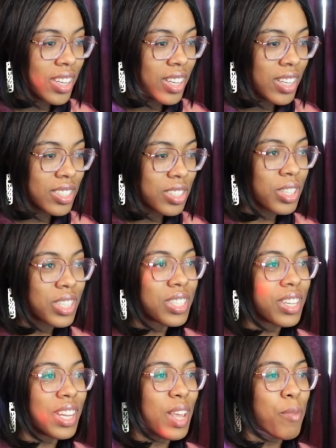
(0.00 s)
So it's
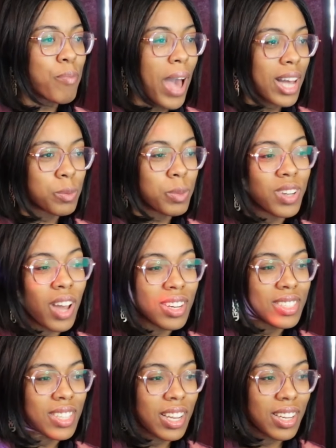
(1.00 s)
still an impact, but not a
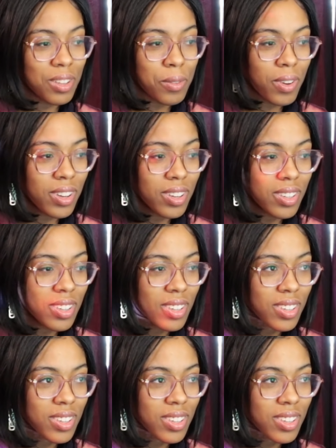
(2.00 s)
deadly one.